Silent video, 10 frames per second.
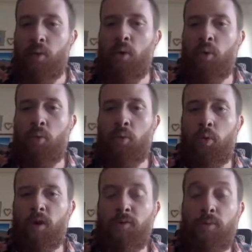well,
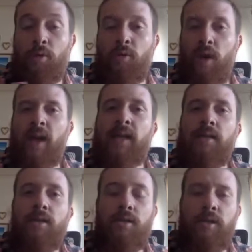what if we're providing
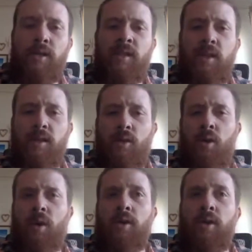additional insights
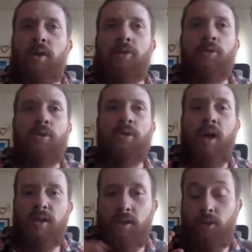on
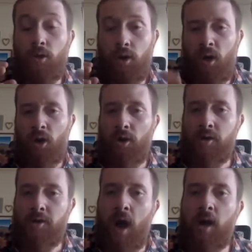not just your
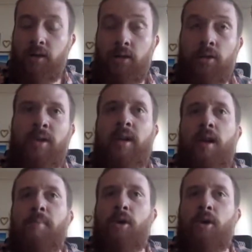current doc that you're looking at,